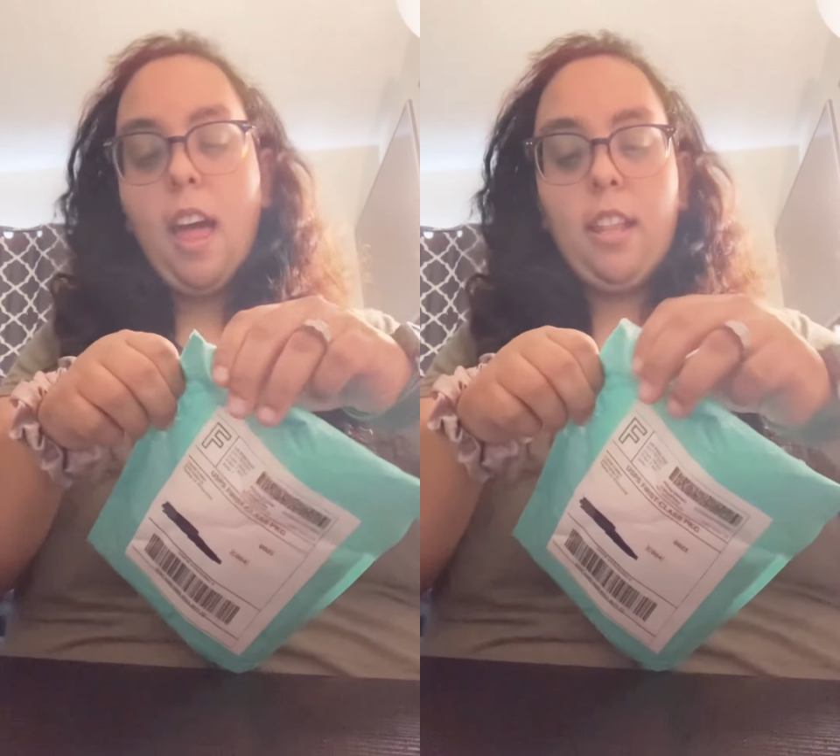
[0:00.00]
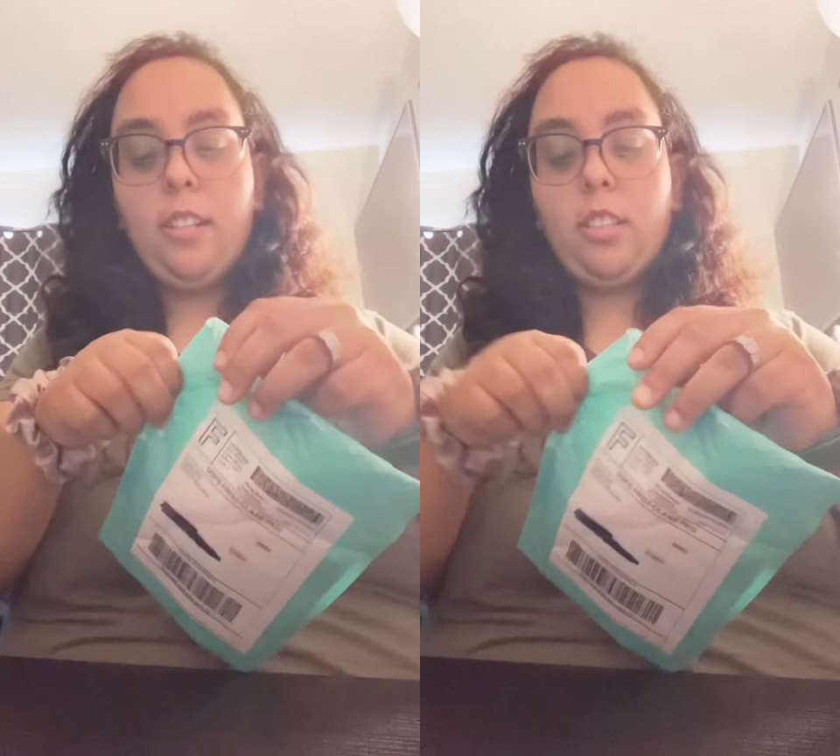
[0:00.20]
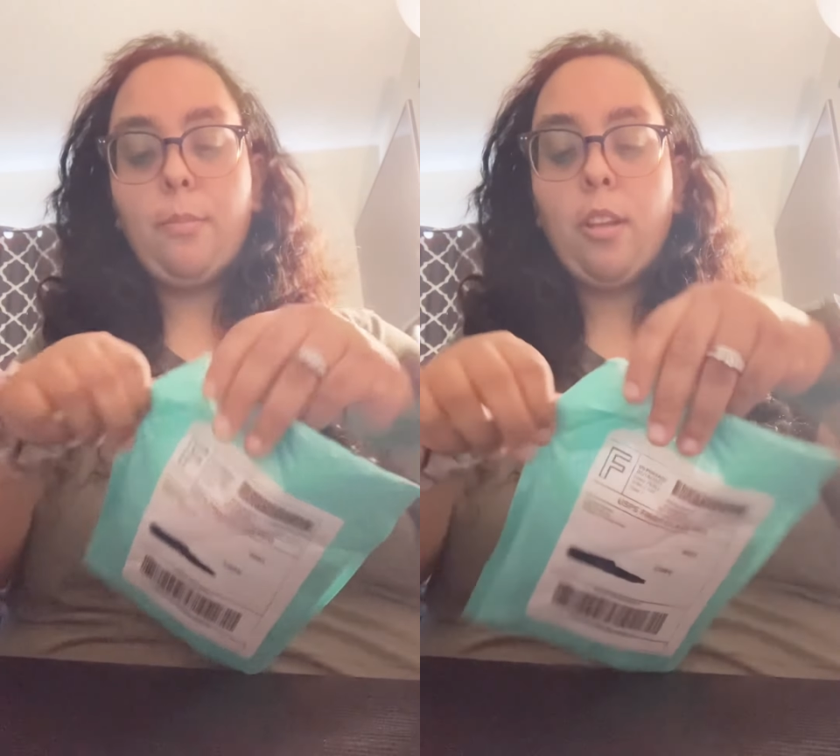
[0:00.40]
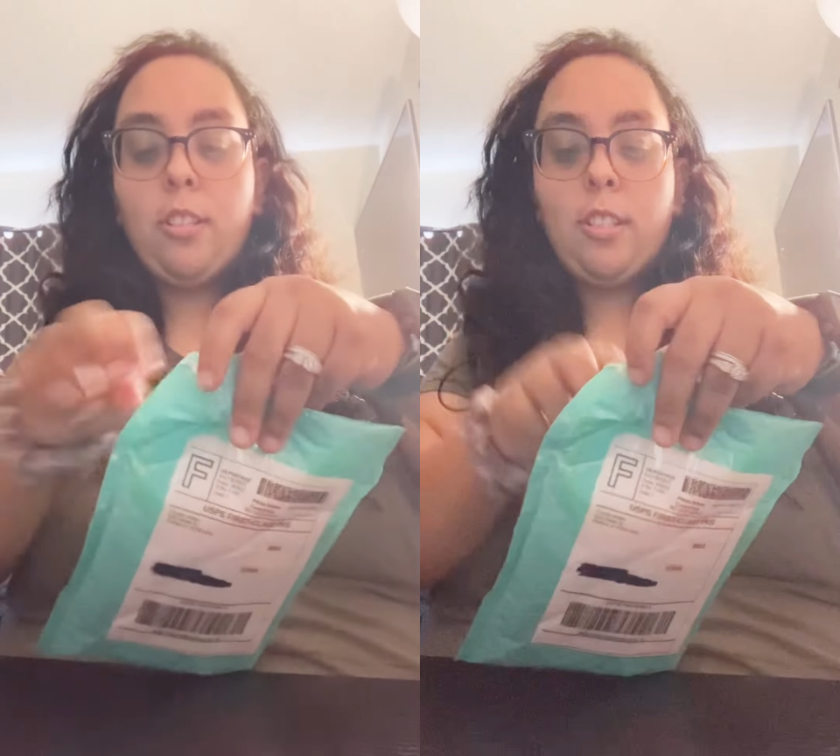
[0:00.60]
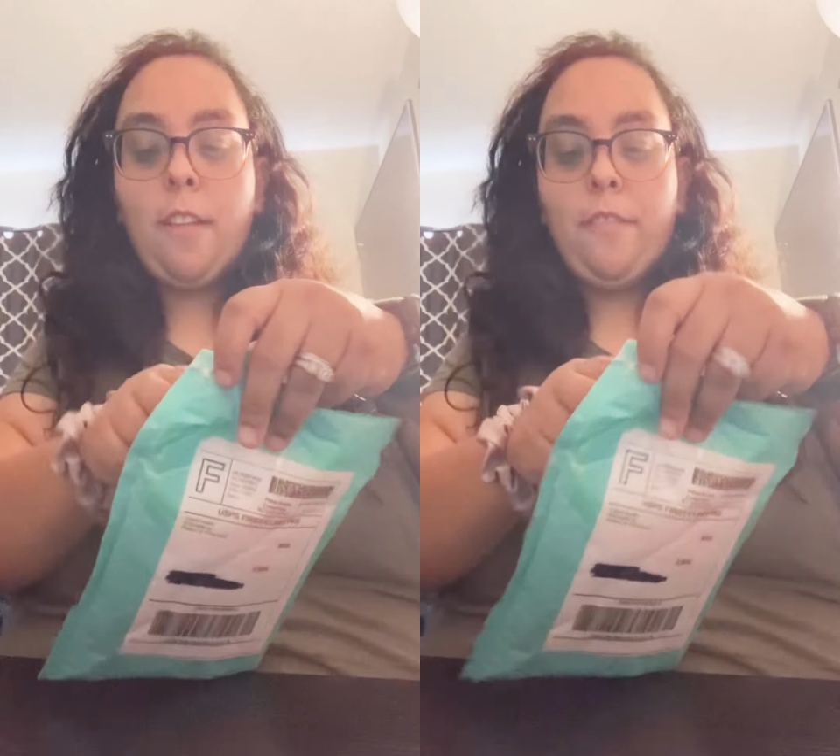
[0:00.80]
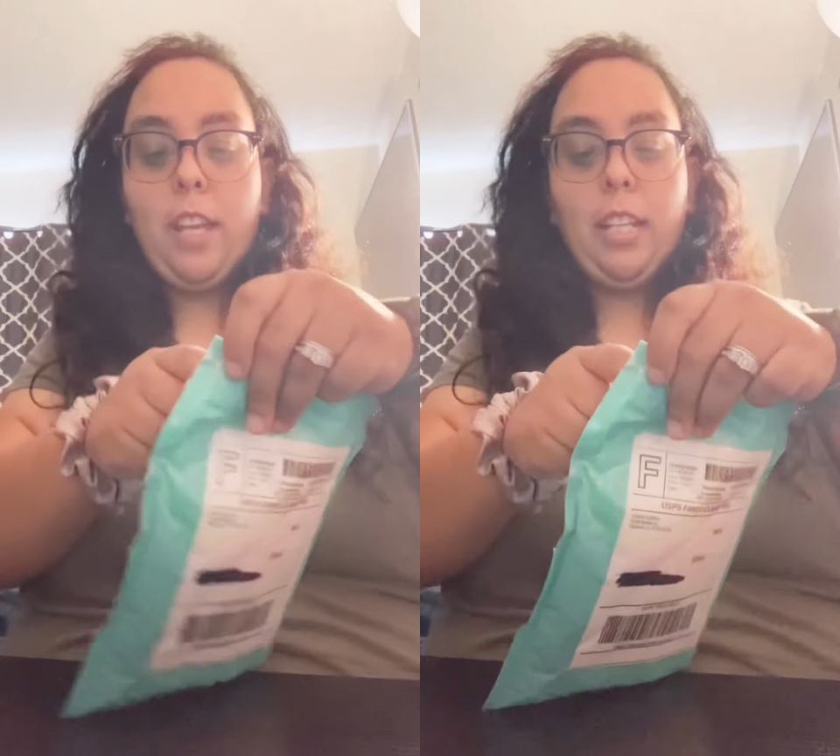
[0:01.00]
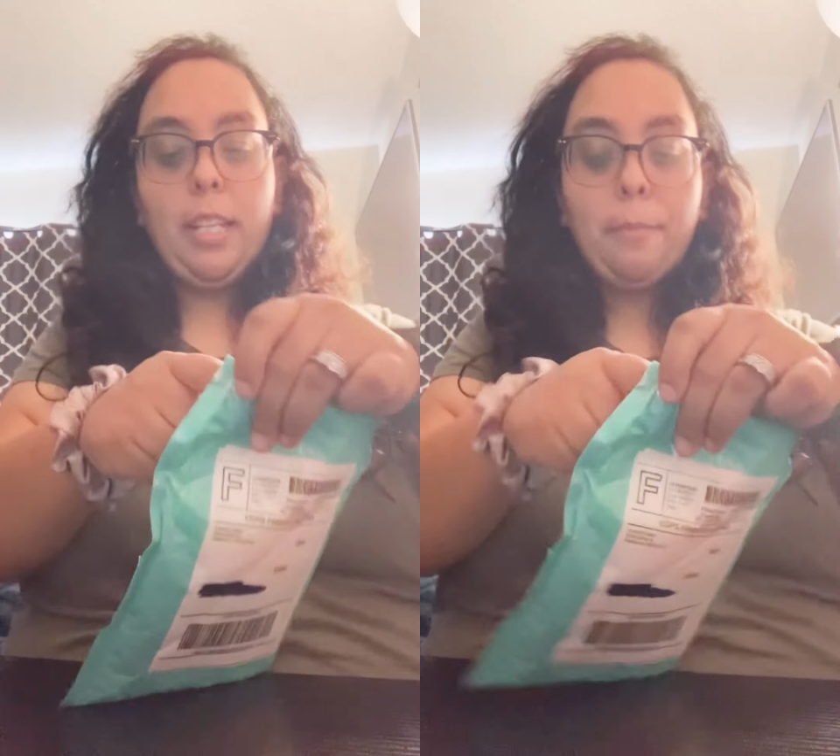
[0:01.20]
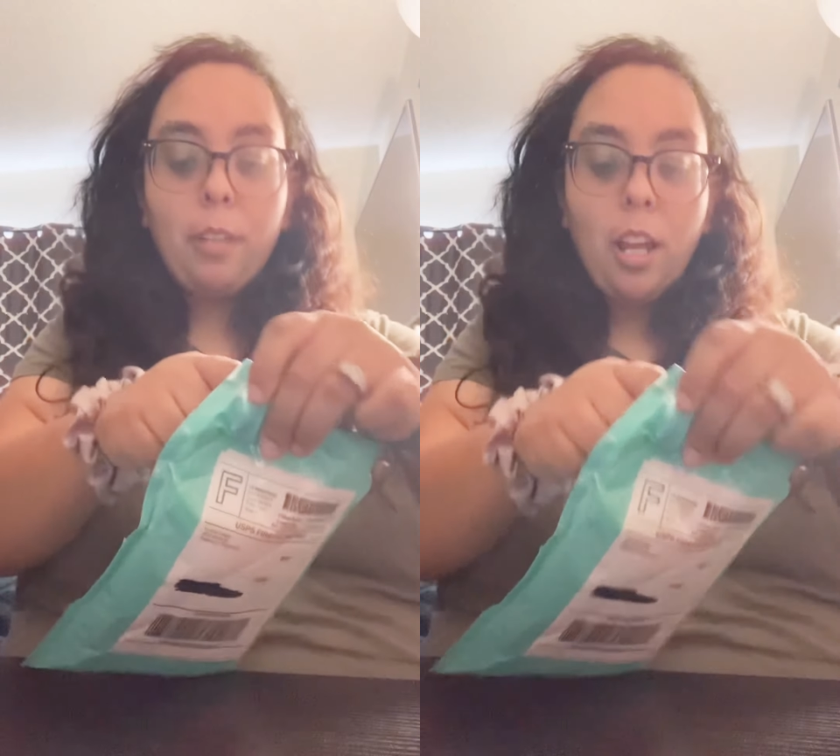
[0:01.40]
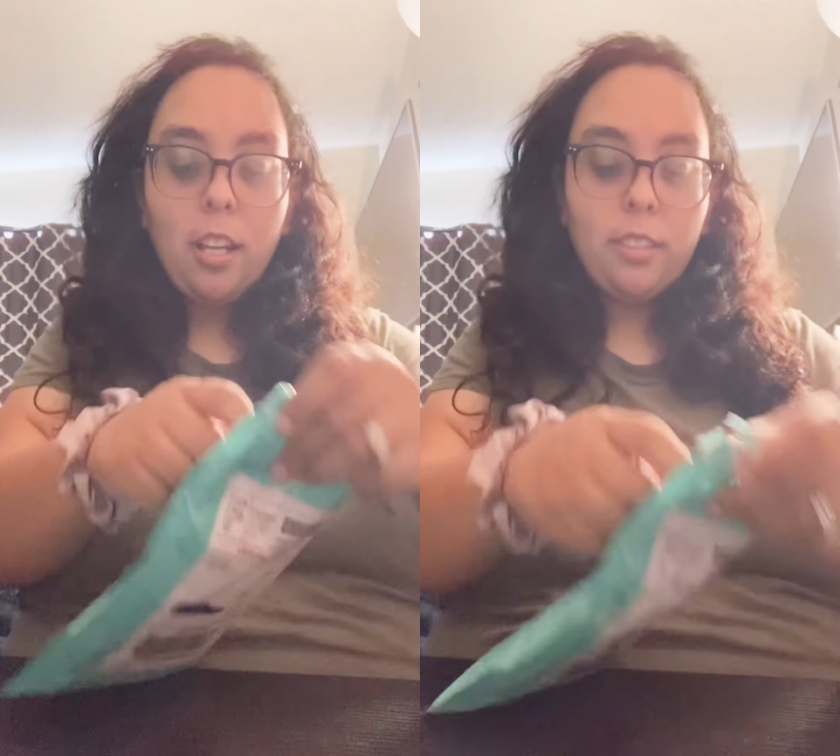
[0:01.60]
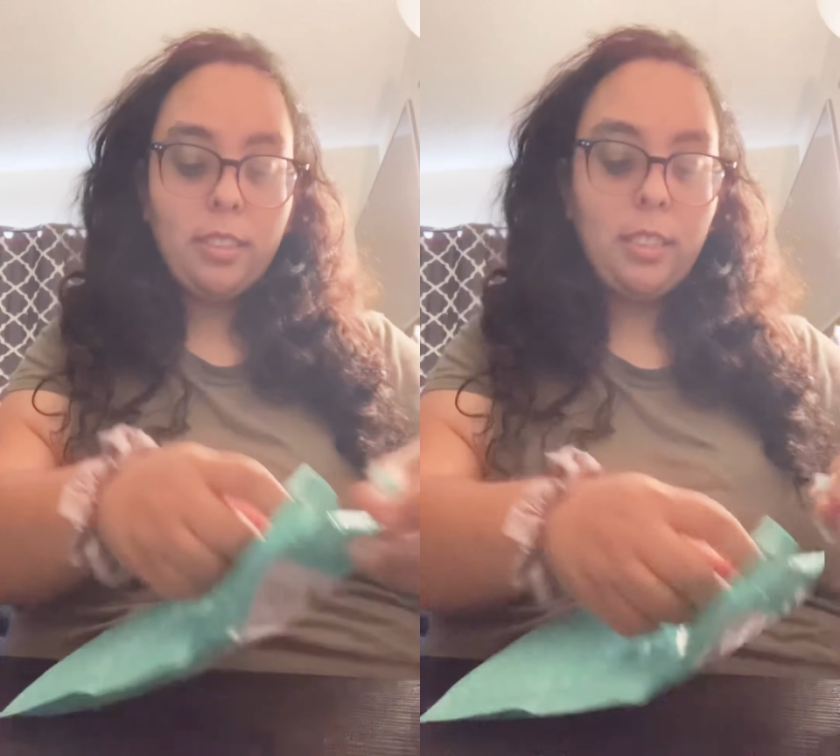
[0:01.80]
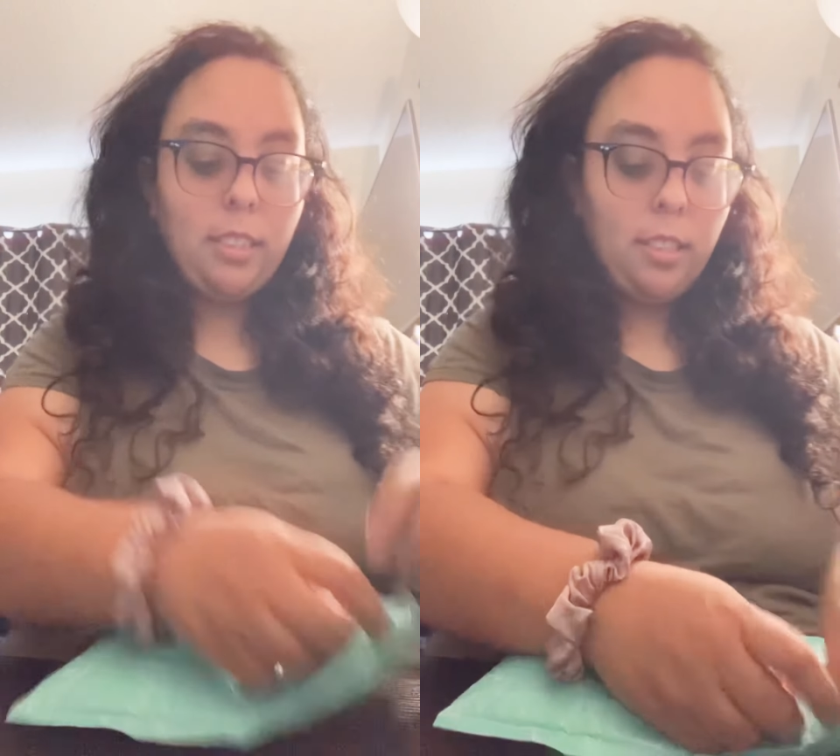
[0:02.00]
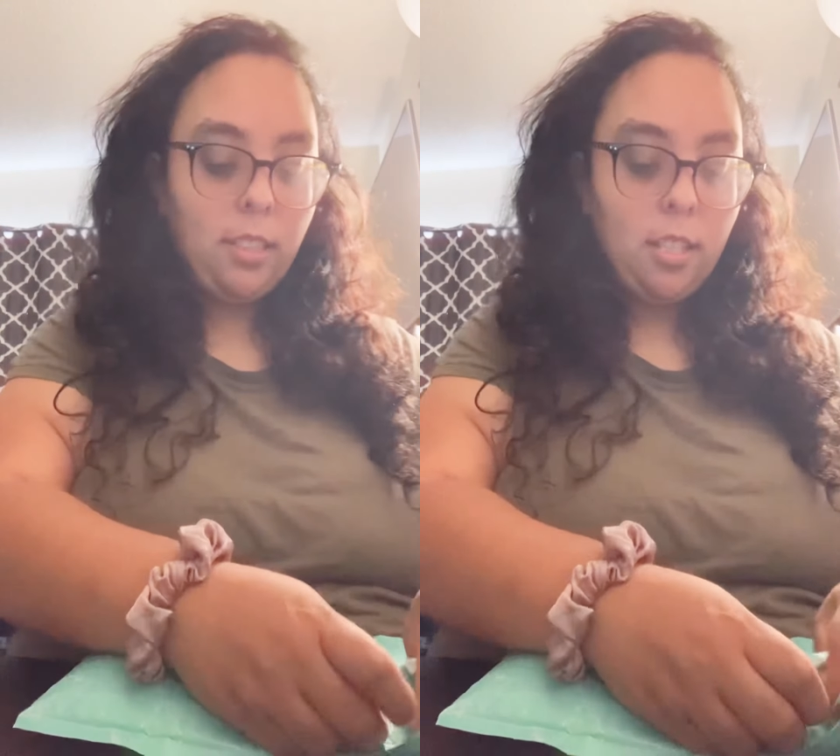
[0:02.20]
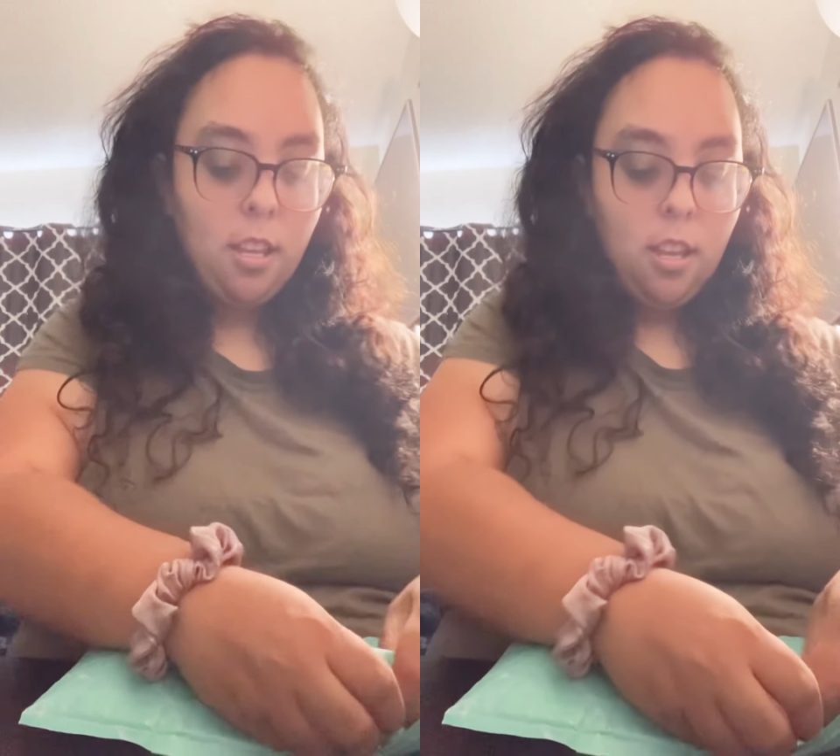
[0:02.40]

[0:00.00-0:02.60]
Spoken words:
other small stuff like lip glosses.